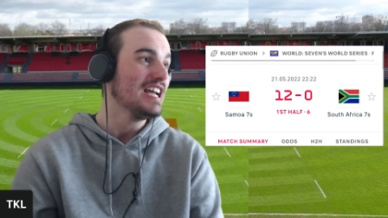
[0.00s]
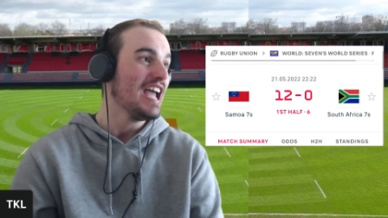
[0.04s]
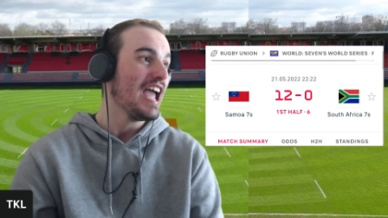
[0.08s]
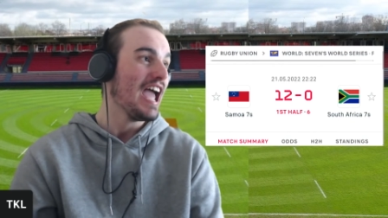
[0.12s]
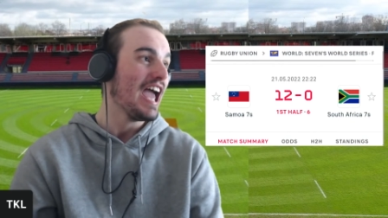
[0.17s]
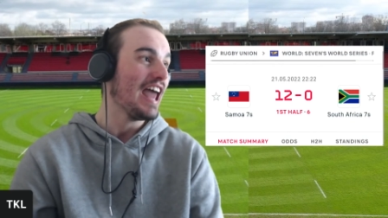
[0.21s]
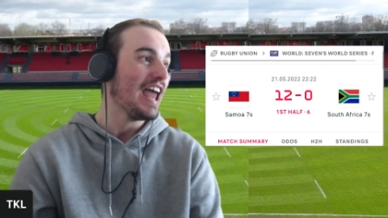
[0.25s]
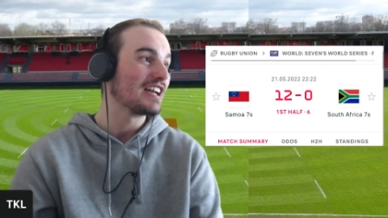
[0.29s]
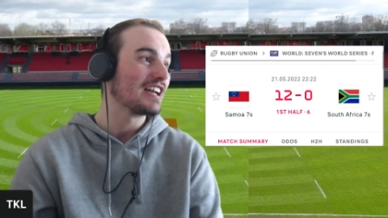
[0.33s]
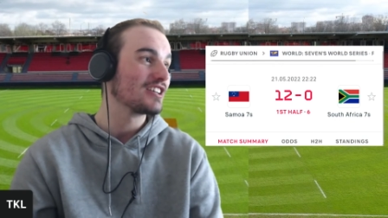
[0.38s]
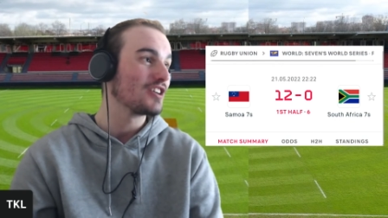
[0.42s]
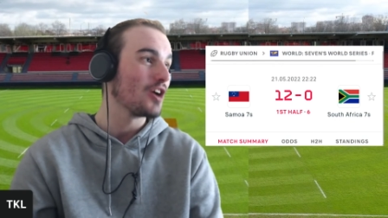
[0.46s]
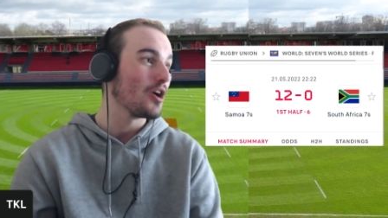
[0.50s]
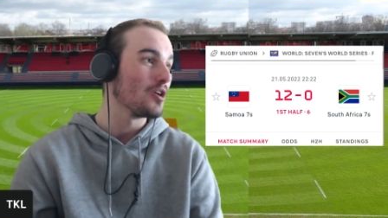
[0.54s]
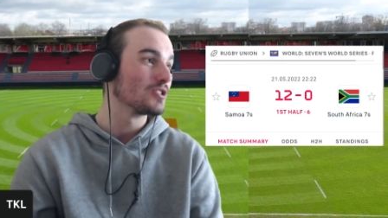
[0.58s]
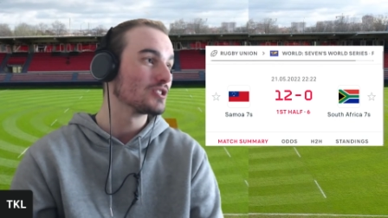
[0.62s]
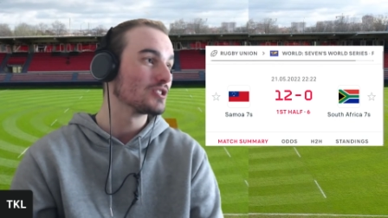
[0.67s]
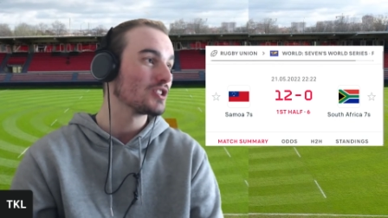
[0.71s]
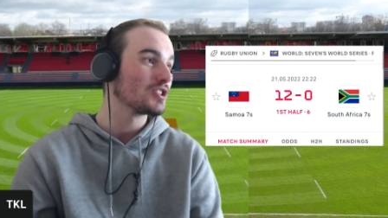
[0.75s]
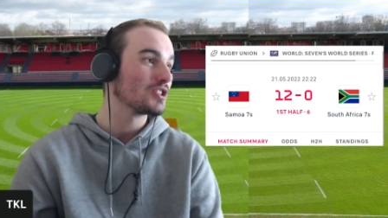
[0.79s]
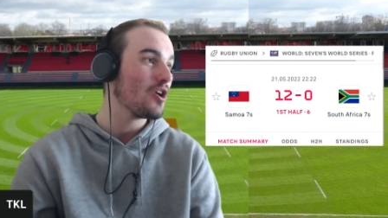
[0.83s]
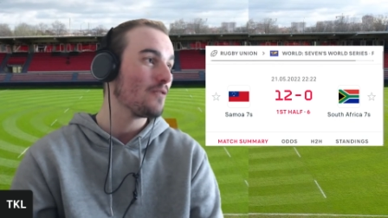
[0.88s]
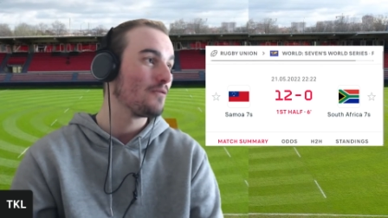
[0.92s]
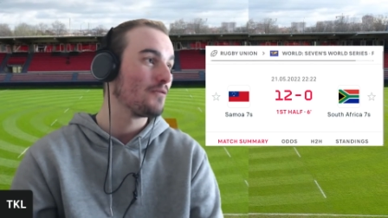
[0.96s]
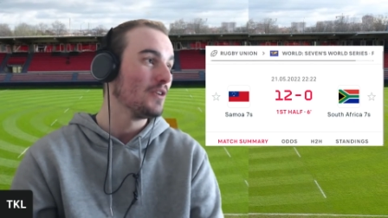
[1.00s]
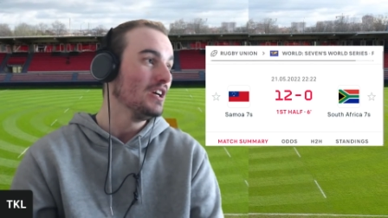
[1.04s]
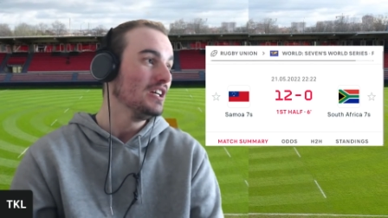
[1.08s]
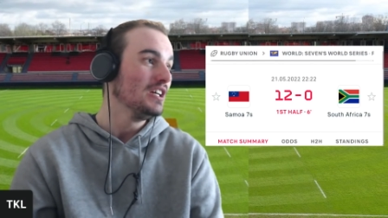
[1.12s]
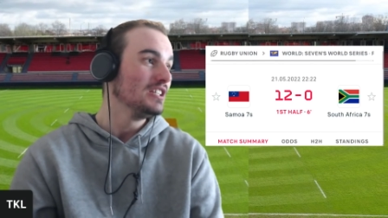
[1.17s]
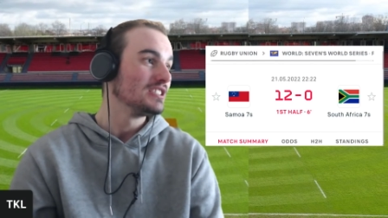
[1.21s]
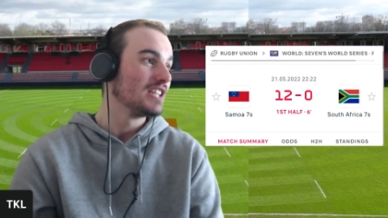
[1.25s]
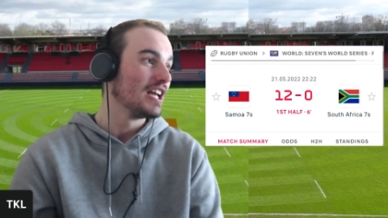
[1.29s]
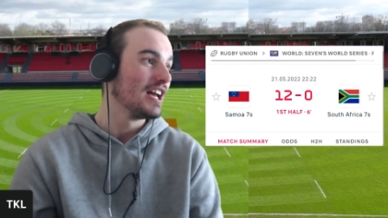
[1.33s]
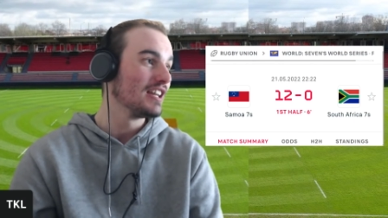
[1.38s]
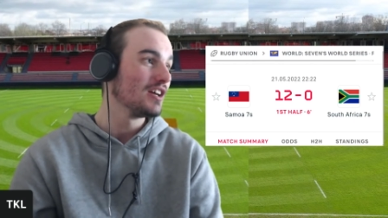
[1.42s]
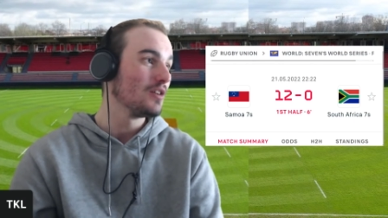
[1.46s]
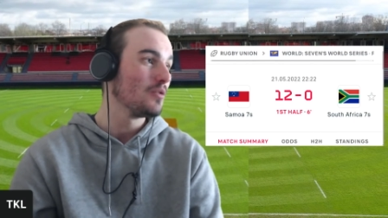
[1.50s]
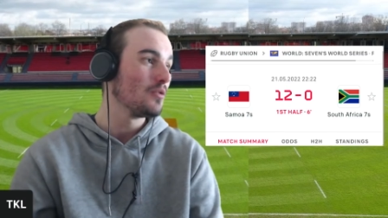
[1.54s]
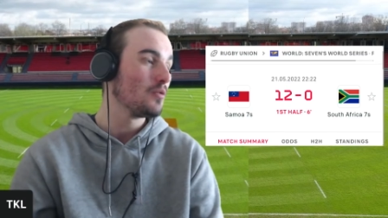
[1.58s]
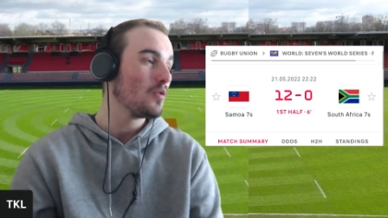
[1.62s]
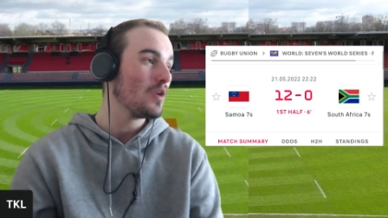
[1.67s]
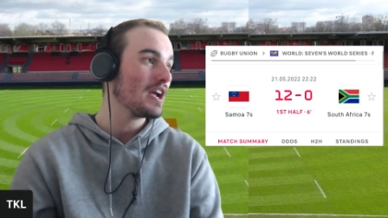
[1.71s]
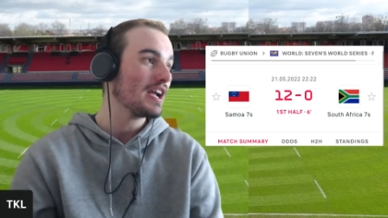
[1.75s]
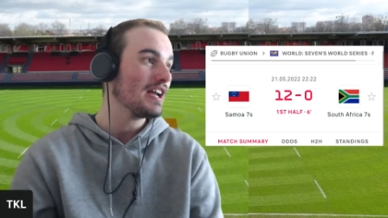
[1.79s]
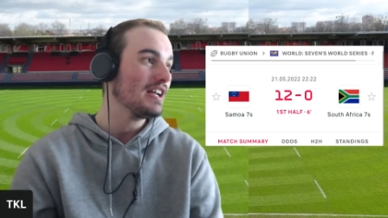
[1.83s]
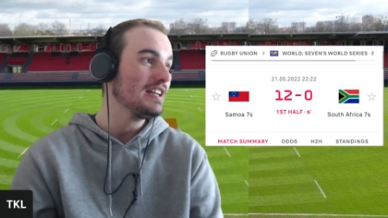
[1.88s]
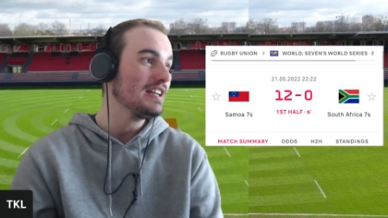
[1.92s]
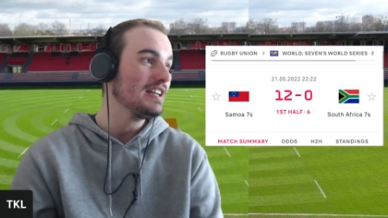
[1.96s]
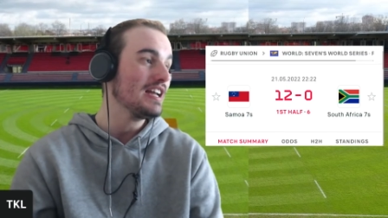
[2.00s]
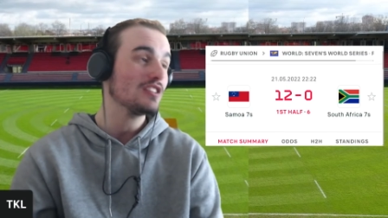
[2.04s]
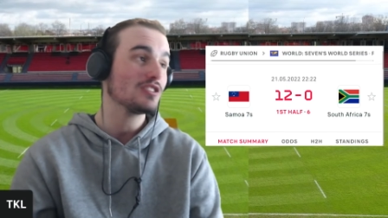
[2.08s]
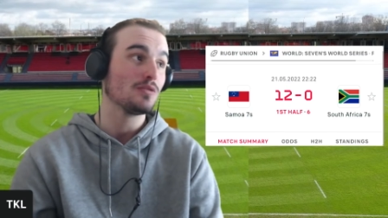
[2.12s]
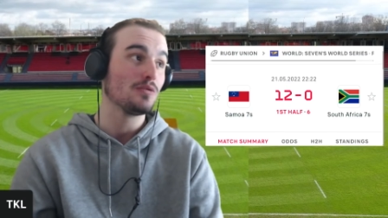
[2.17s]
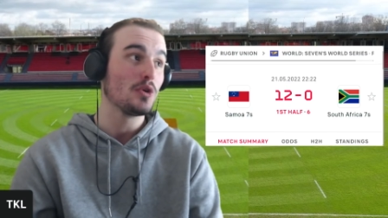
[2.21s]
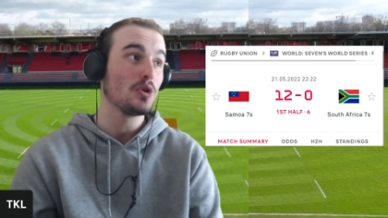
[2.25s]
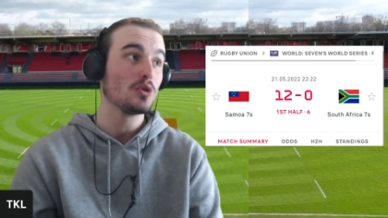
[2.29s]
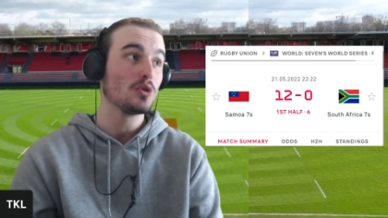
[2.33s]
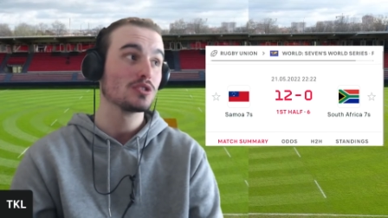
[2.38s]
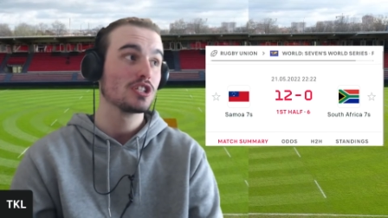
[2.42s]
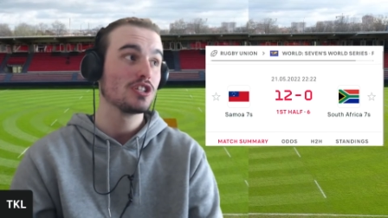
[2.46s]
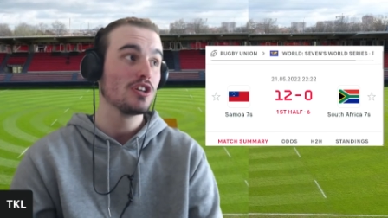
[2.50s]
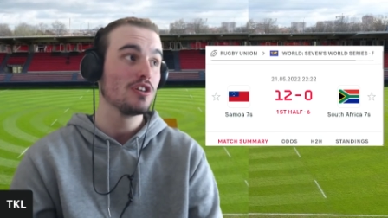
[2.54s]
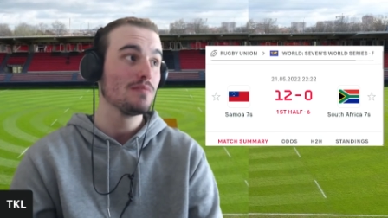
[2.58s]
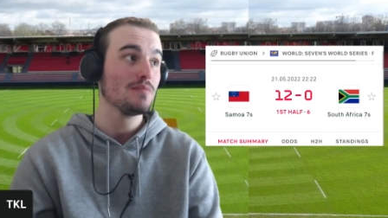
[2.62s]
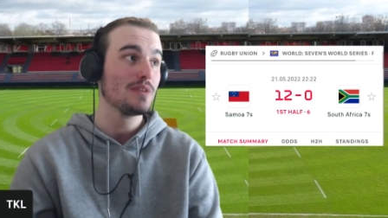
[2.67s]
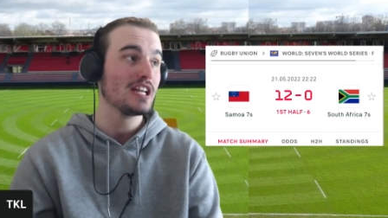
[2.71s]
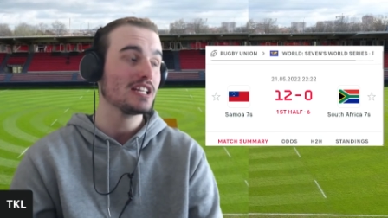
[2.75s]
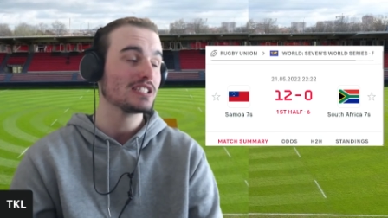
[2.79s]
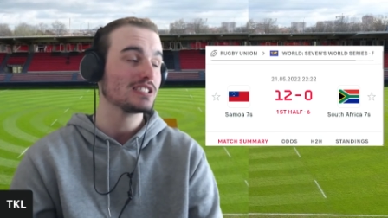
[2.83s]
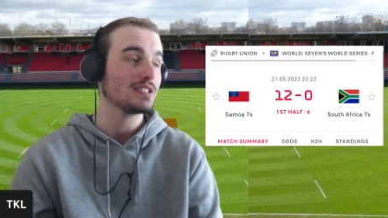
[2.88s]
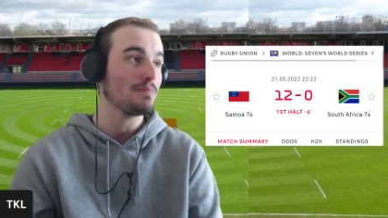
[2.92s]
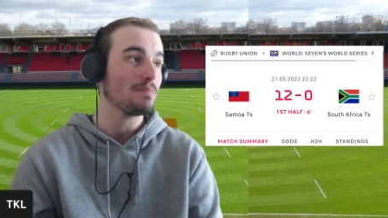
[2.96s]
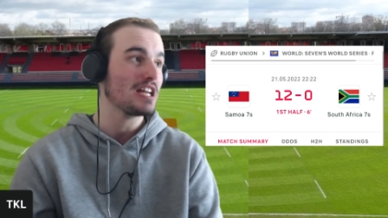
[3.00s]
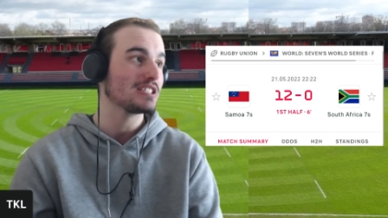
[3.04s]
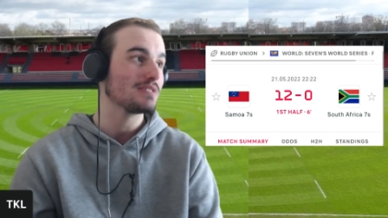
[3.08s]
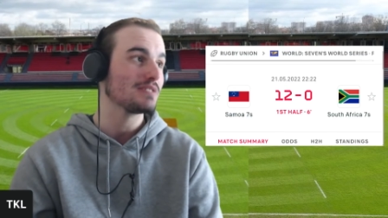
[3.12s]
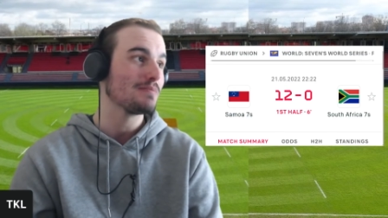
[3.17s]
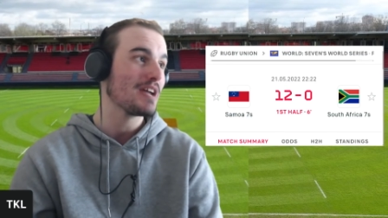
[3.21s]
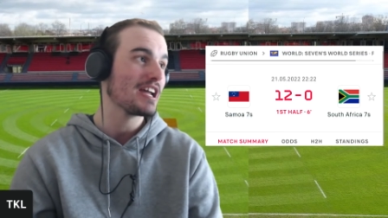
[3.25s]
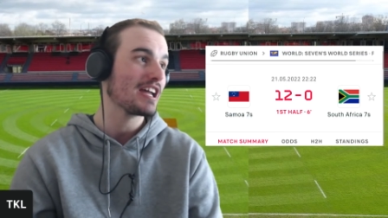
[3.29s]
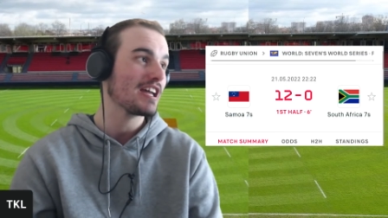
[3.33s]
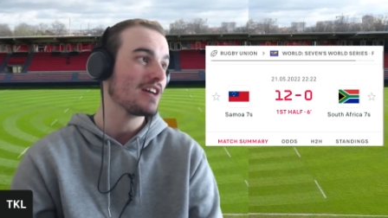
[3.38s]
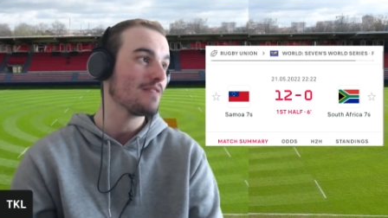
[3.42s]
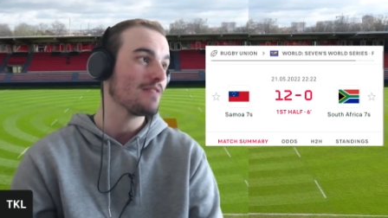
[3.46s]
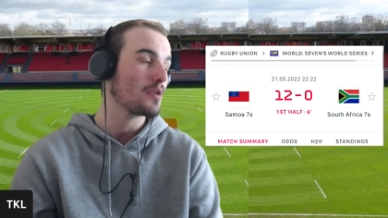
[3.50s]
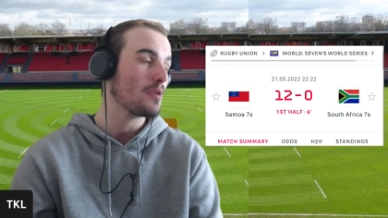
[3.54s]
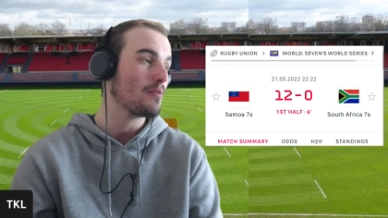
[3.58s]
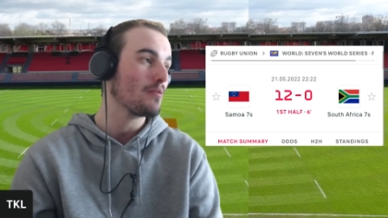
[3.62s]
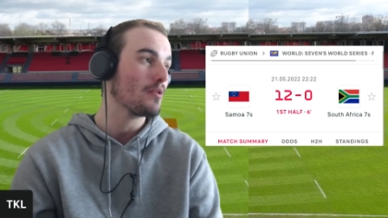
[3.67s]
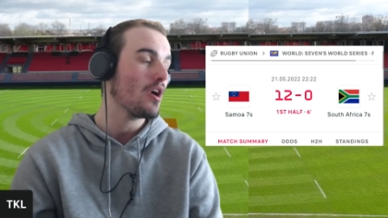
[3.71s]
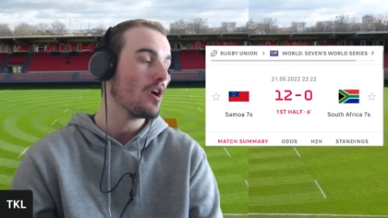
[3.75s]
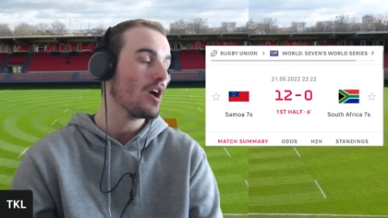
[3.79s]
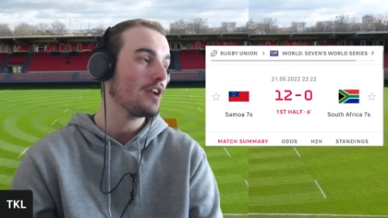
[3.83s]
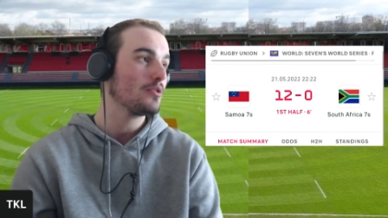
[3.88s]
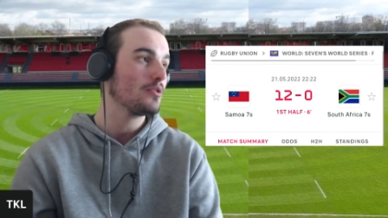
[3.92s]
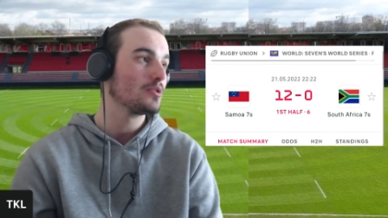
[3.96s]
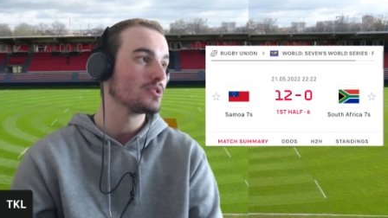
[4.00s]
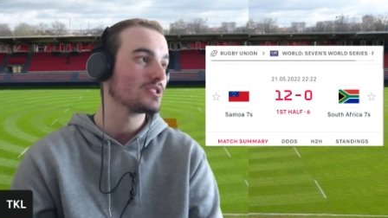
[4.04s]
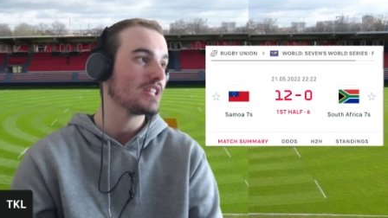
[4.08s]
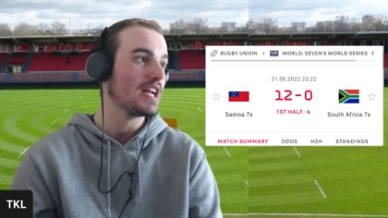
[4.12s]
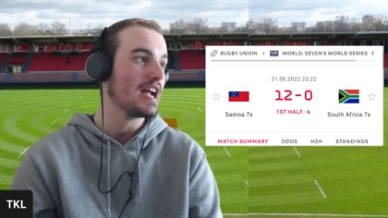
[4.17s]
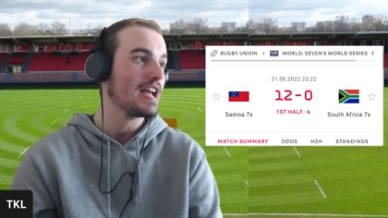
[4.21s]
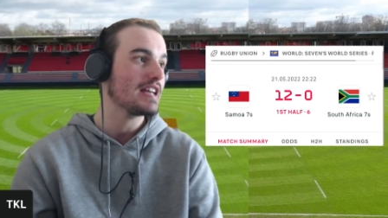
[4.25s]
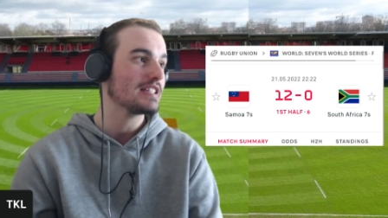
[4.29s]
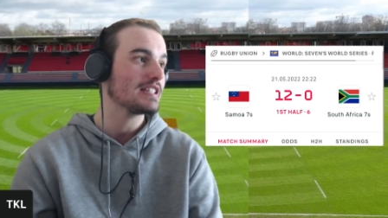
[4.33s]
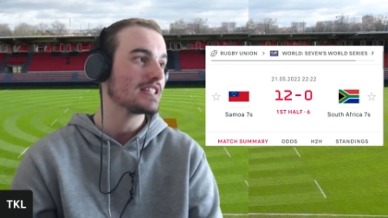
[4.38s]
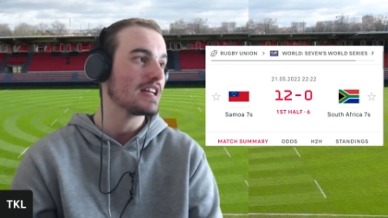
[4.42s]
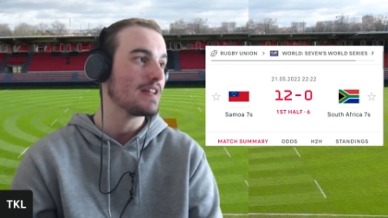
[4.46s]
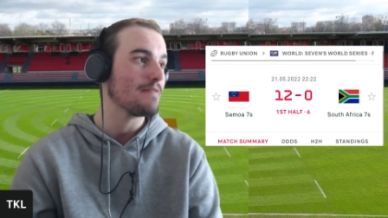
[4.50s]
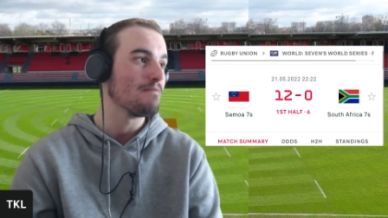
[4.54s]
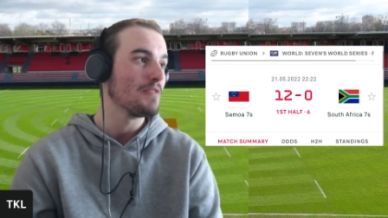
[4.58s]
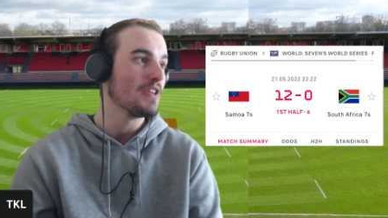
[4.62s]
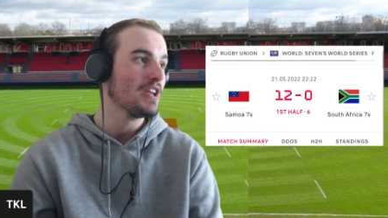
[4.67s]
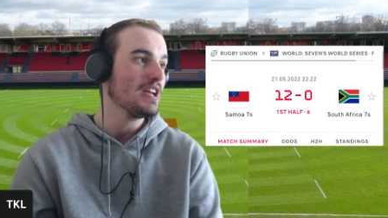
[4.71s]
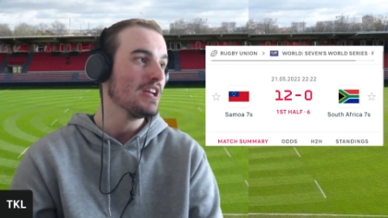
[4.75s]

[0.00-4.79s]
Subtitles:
And it goes off to the winger. Now the Vault Human has to pass it back in from Ryan Allstays. And